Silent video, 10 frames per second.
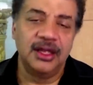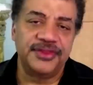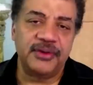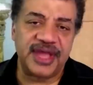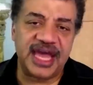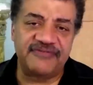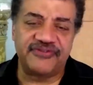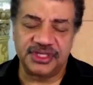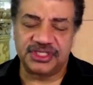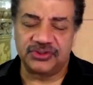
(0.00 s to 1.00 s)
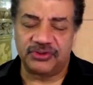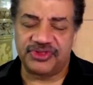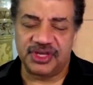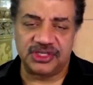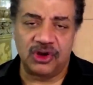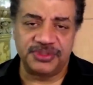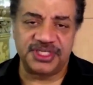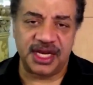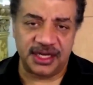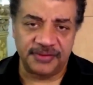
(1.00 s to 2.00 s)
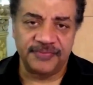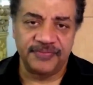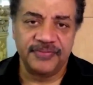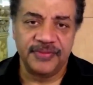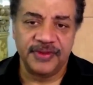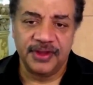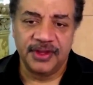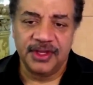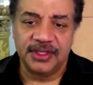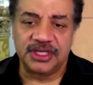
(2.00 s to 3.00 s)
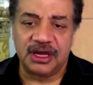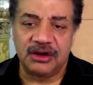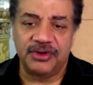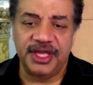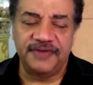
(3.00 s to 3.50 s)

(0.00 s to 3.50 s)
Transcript: that we have for this sort of thing is homesteading. So